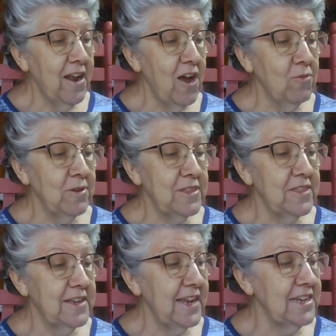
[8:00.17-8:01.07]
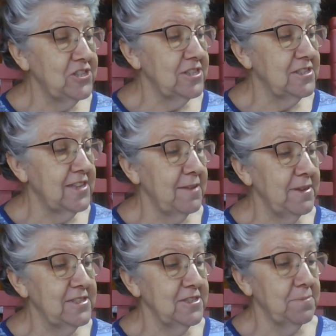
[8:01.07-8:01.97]
home with the dishes," said
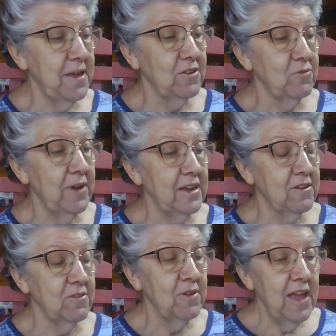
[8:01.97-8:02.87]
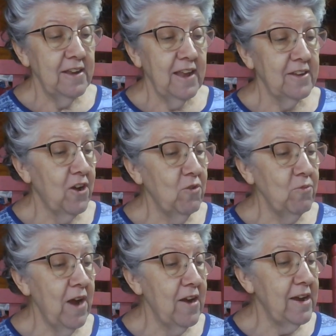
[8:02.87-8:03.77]
Mrs. Piggle. "Now don't
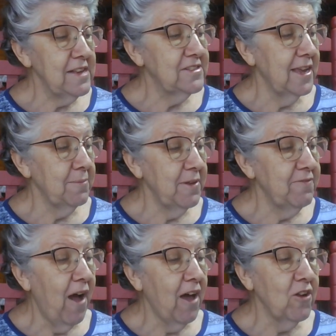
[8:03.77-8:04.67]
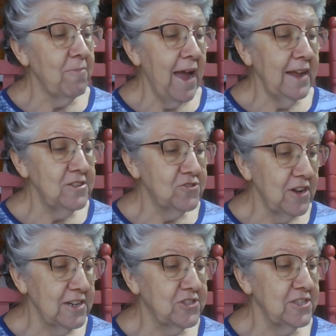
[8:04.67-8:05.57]
worry, simply follow my
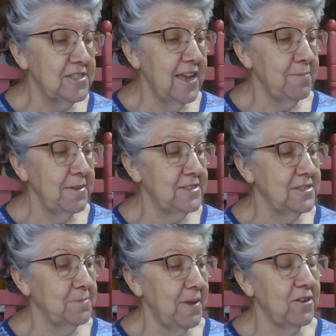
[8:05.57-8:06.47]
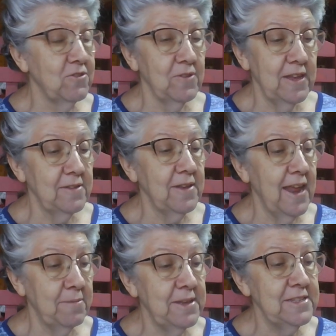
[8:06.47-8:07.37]
instructions," said Mrs. Piggle,
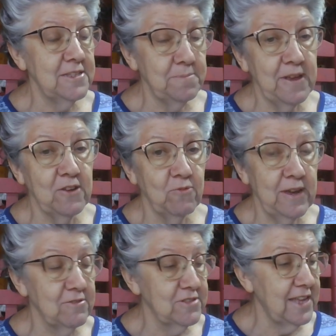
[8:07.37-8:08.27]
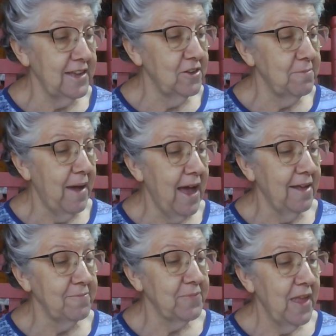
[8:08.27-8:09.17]
and Mrs. Piggle said goodbye.